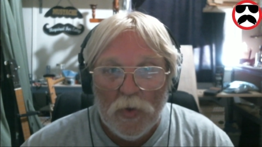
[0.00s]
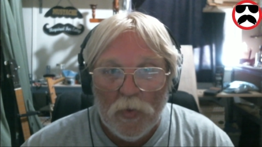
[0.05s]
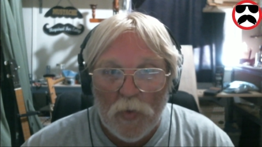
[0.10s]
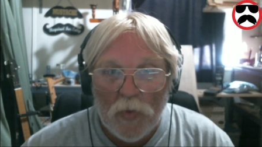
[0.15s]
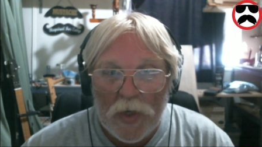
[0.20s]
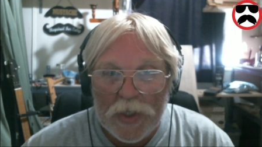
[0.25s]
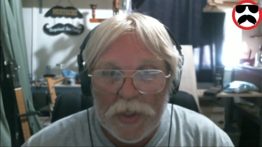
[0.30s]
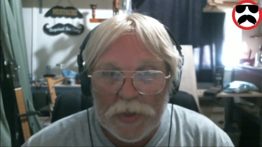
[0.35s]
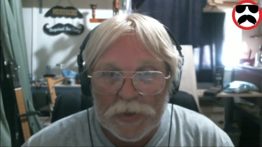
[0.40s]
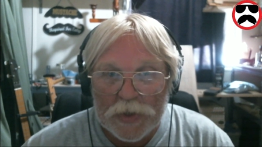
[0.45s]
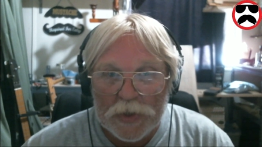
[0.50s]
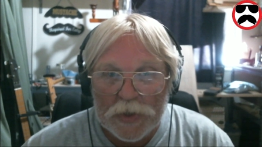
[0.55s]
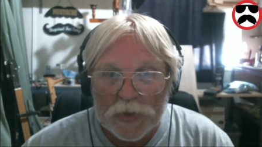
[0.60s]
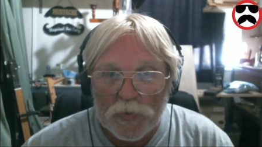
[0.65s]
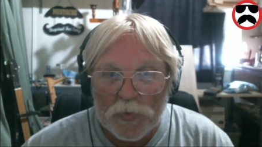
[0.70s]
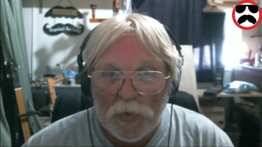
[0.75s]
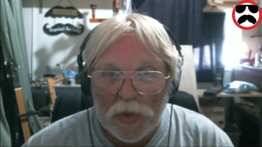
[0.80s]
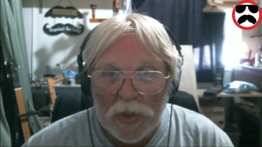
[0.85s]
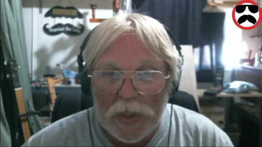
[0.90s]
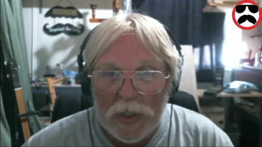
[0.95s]
Why is
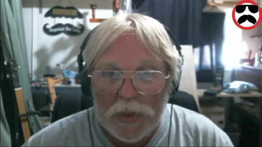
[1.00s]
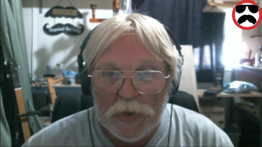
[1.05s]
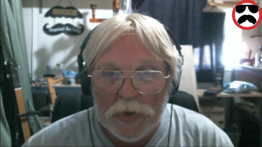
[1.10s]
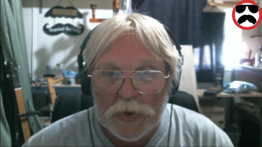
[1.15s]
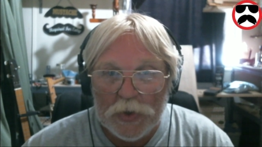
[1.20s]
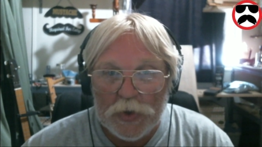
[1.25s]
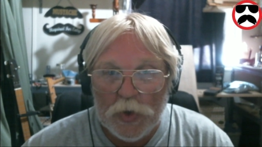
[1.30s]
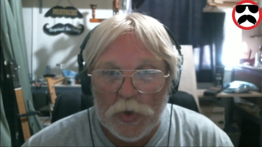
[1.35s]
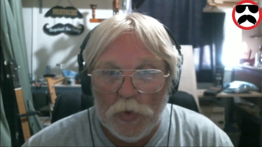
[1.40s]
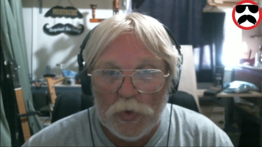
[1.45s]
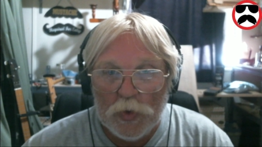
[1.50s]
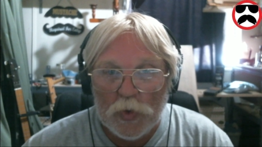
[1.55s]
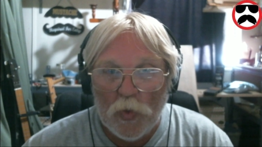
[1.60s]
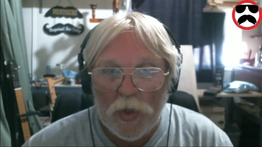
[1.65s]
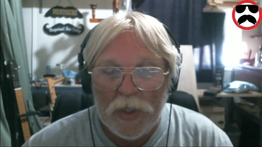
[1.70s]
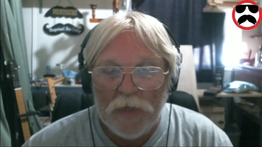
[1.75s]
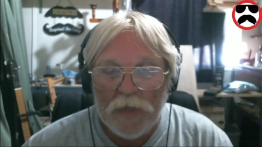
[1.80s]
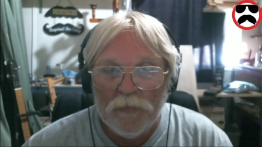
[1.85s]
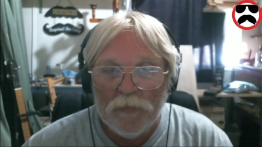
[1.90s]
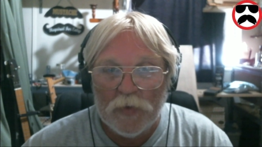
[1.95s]
this related to two
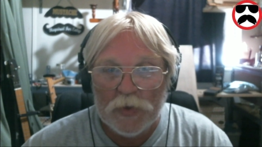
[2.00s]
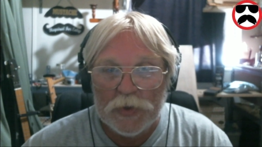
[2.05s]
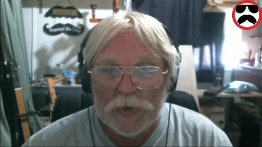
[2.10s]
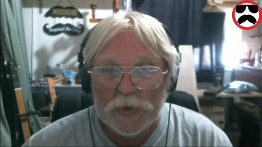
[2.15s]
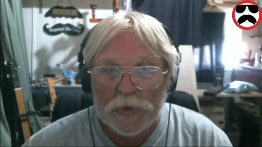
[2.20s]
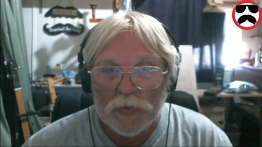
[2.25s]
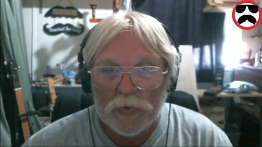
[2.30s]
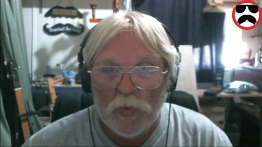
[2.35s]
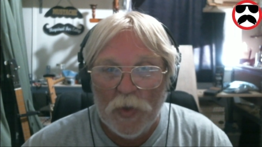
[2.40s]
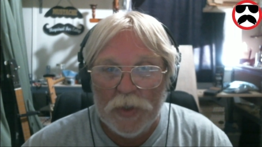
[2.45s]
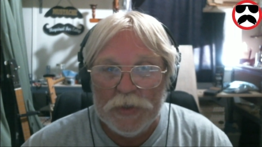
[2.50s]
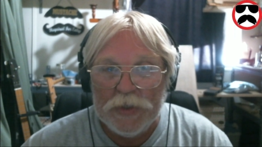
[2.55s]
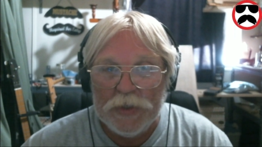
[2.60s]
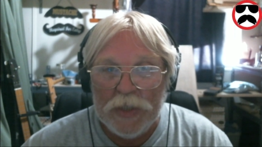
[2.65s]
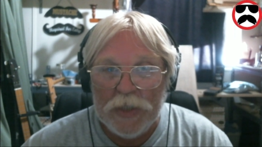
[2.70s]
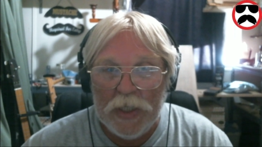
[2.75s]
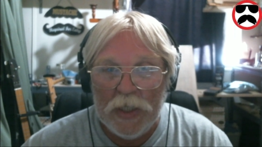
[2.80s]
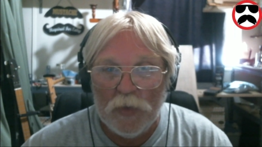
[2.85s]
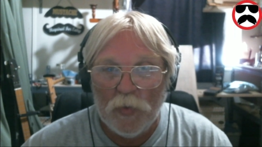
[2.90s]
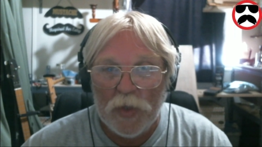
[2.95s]
twenty versus one
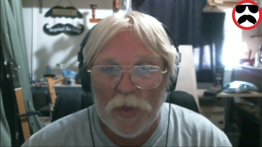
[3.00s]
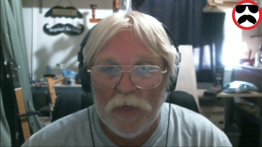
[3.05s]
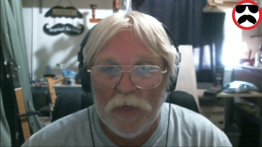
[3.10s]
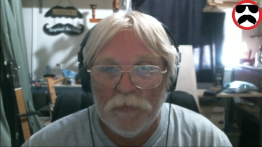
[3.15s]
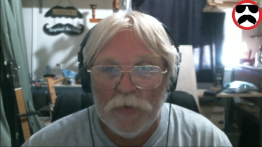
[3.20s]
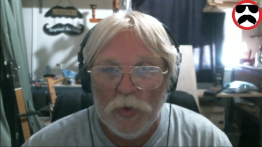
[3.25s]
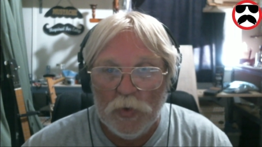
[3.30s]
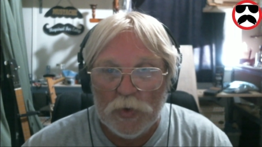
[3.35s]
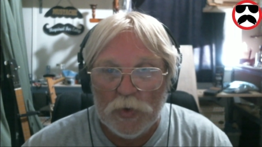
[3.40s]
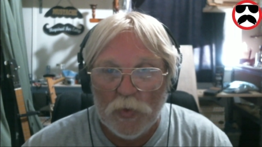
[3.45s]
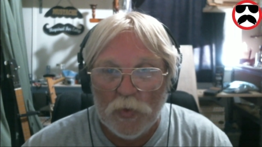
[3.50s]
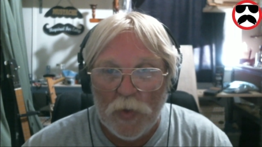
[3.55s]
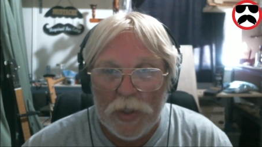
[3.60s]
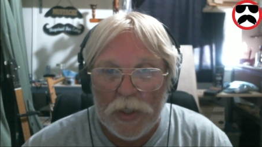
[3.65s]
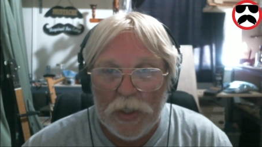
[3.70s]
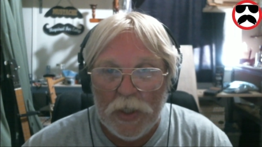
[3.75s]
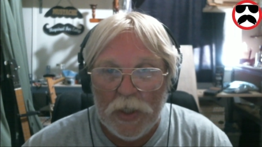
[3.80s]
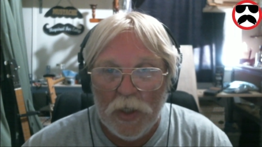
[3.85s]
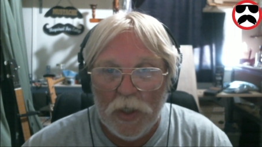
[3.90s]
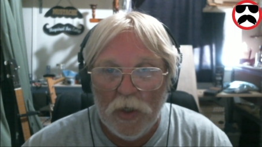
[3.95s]
ten? We have two
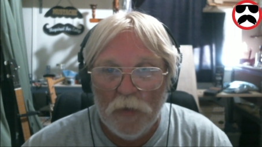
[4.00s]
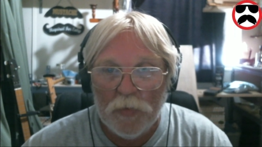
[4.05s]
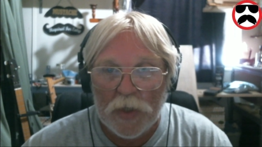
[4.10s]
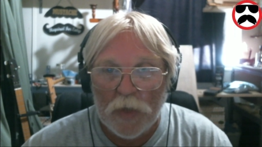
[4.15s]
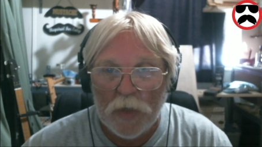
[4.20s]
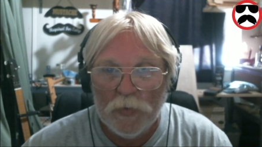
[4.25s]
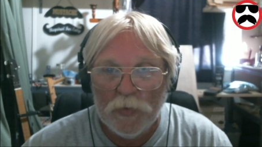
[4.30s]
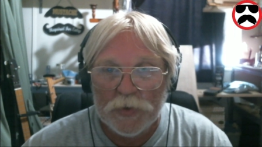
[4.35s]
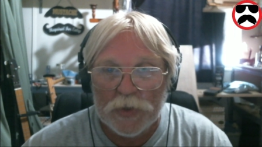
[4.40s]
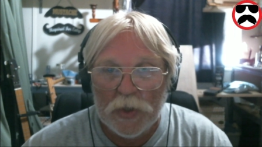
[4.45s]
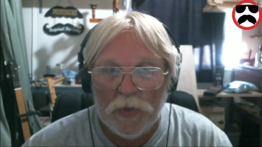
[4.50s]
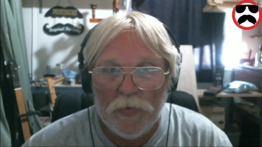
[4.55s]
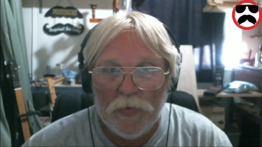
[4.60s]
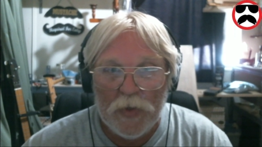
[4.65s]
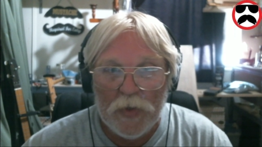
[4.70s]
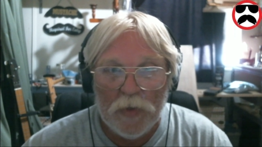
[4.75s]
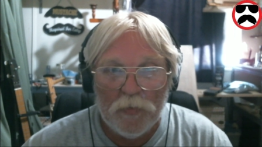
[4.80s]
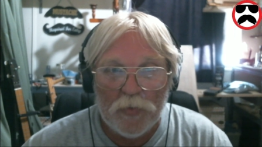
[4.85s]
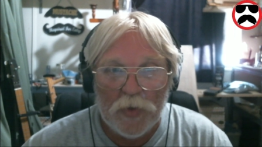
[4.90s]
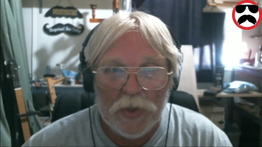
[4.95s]
twenty here, but I was under
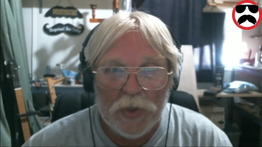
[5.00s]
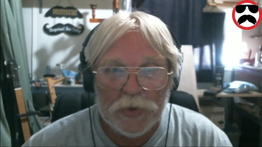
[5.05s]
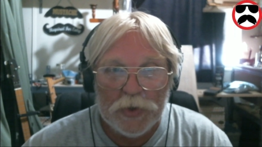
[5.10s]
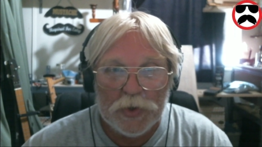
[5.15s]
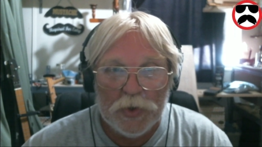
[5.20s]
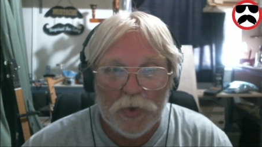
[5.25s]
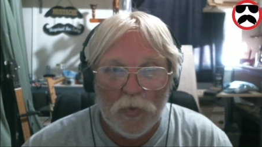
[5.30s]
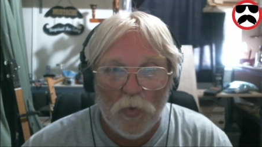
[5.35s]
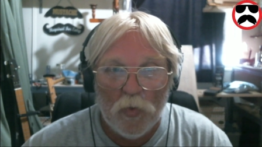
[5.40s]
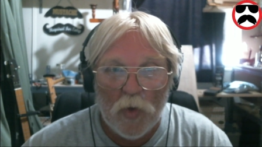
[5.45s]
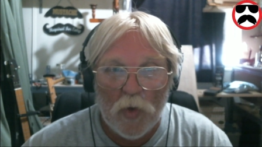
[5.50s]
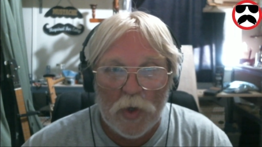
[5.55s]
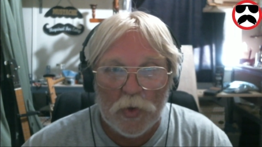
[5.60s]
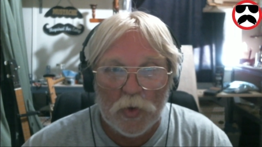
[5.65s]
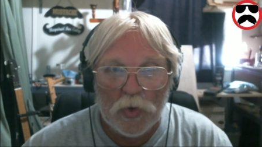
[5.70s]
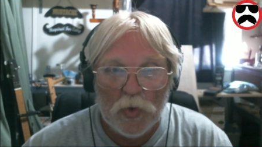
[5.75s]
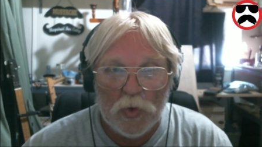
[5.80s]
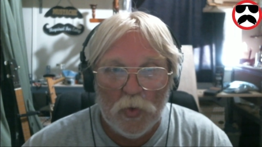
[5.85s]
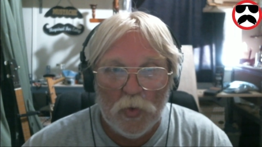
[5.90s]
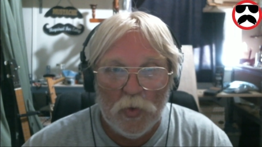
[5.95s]
the impression that
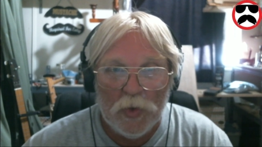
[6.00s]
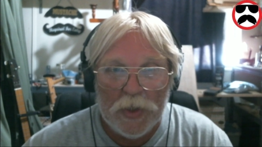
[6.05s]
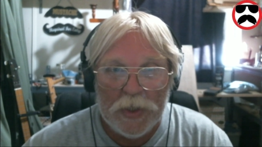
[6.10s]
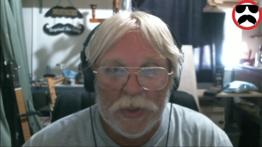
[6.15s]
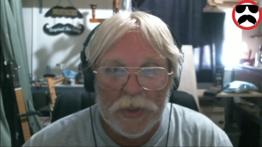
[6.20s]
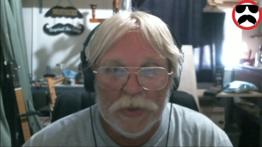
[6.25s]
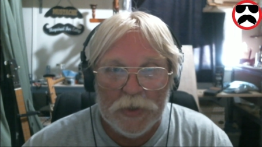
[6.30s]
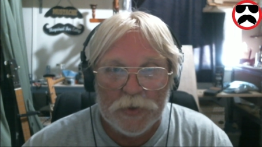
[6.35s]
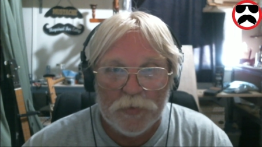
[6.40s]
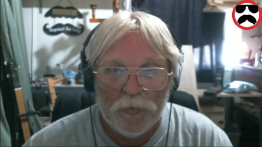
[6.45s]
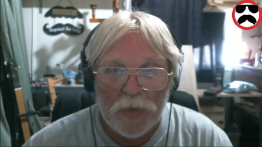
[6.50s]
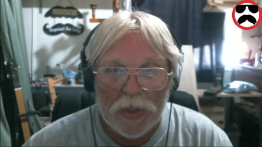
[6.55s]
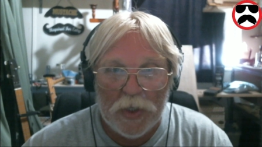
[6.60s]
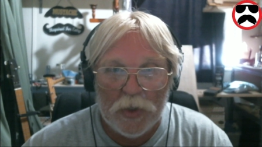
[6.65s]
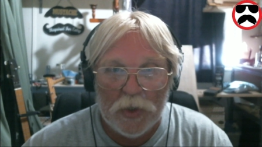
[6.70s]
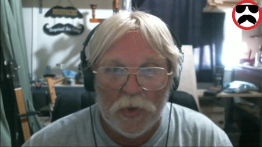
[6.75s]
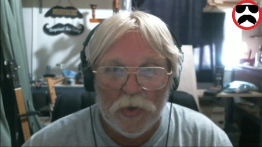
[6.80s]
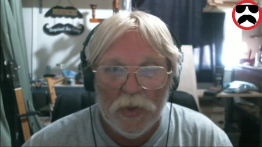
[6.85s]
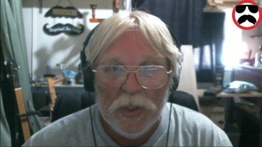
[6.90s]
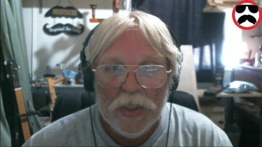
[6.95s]
water cooling is
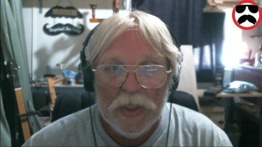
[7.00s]
better.